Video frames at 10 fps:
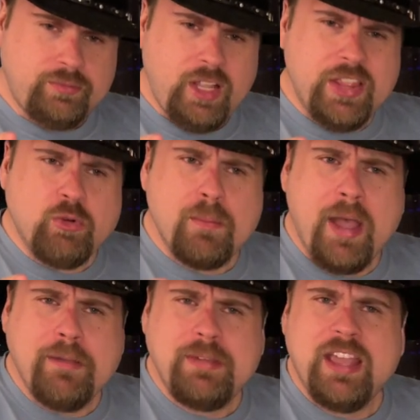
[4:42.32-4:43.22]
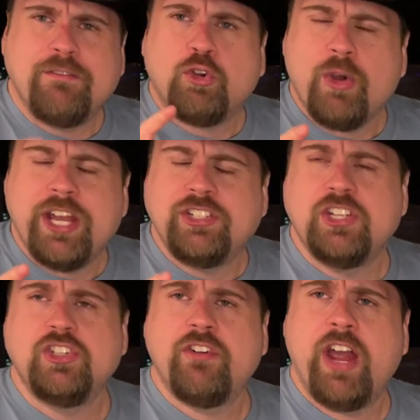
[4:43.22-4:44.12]
they remind me of
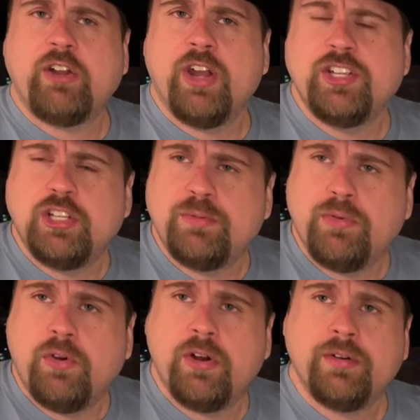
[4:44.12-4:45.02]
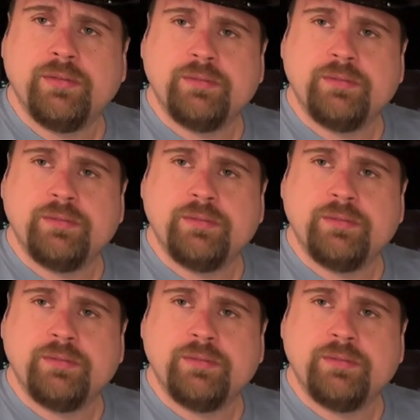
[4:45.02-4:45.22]
craisins. You ever had craisins before?